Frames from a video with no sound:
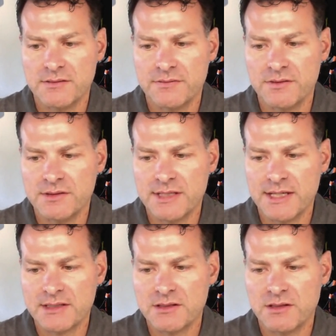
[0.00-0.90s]
full
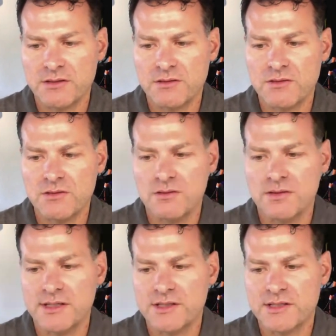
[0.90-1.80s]
text article, or
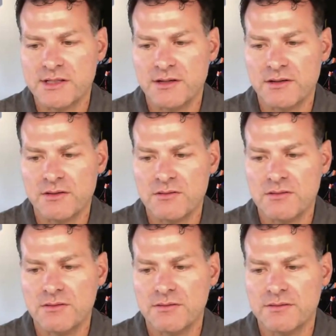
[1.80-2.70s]
I'll just say article.